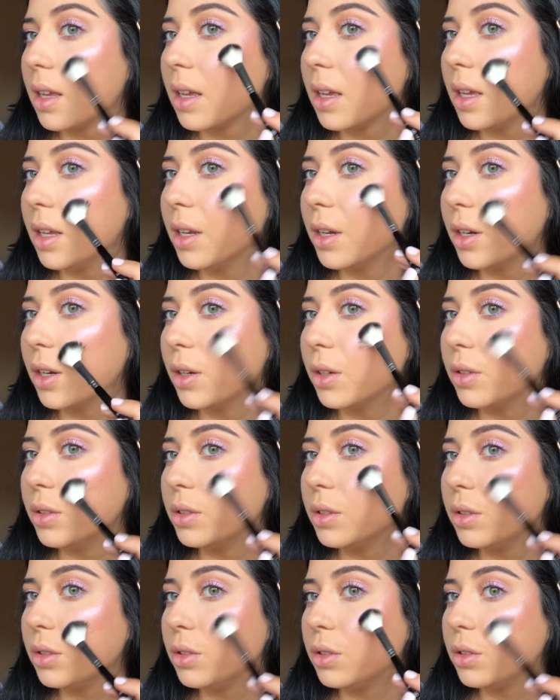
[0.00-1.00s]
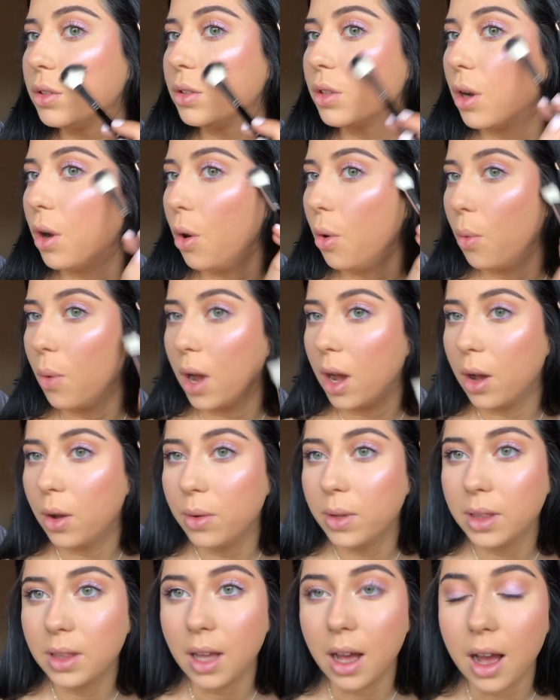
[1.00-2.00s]
And it goes so well
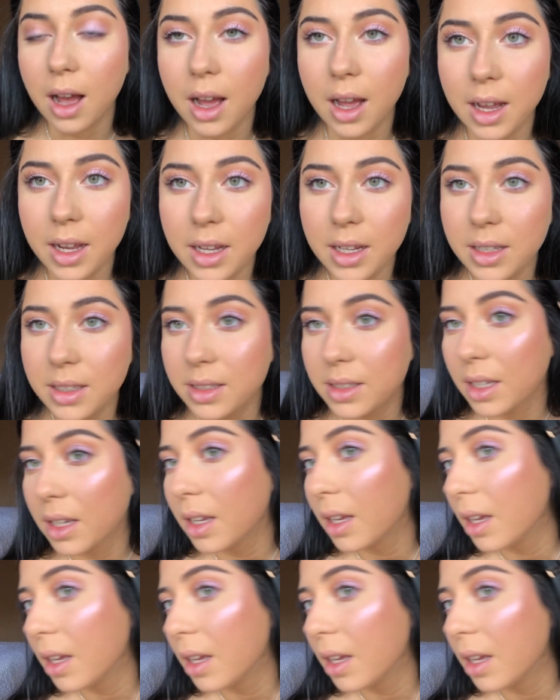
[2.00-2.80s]
with the eyes.